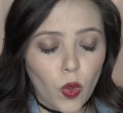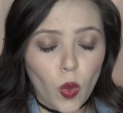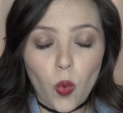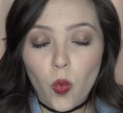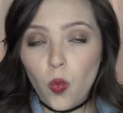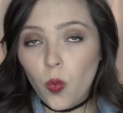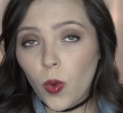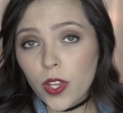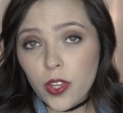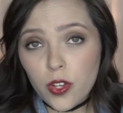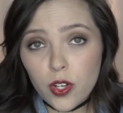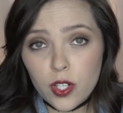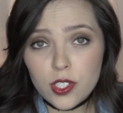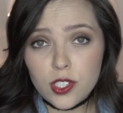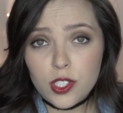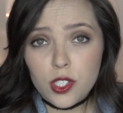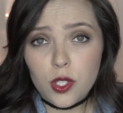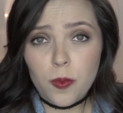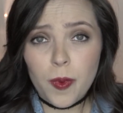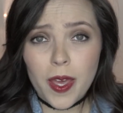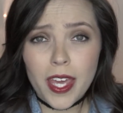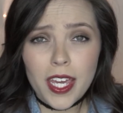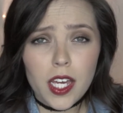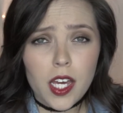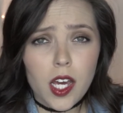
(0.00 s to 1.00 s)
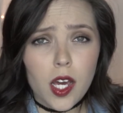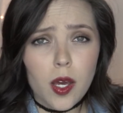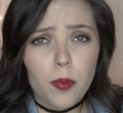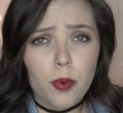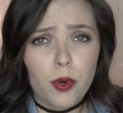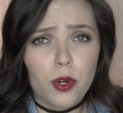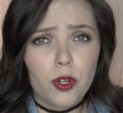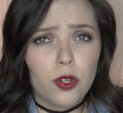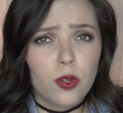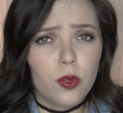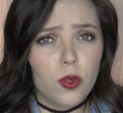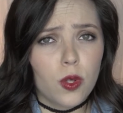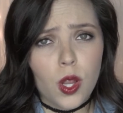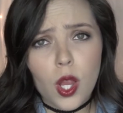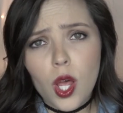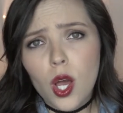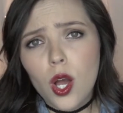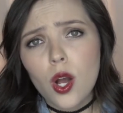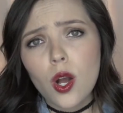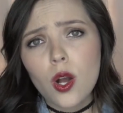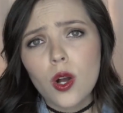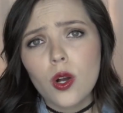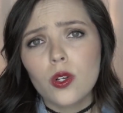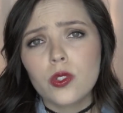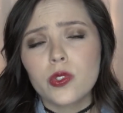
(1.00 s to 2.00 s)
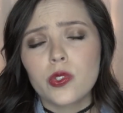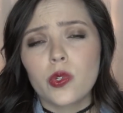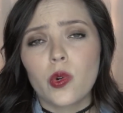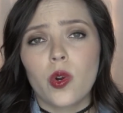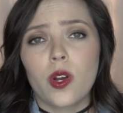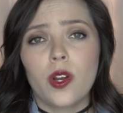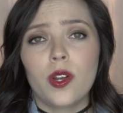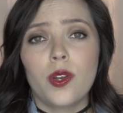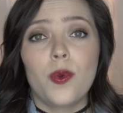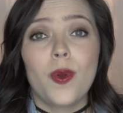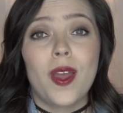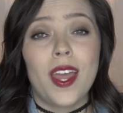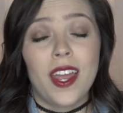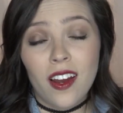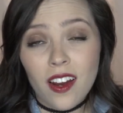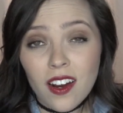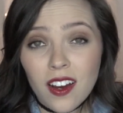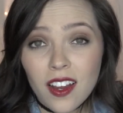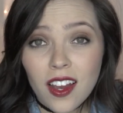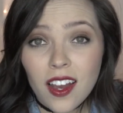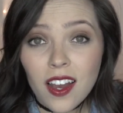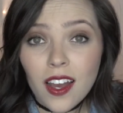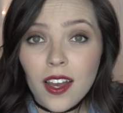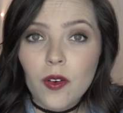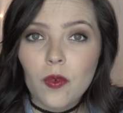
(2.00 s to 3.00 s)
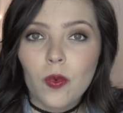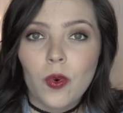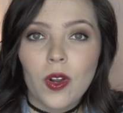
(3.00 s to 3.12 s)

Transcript: whether it's new makeup or new clothes or a new haircut,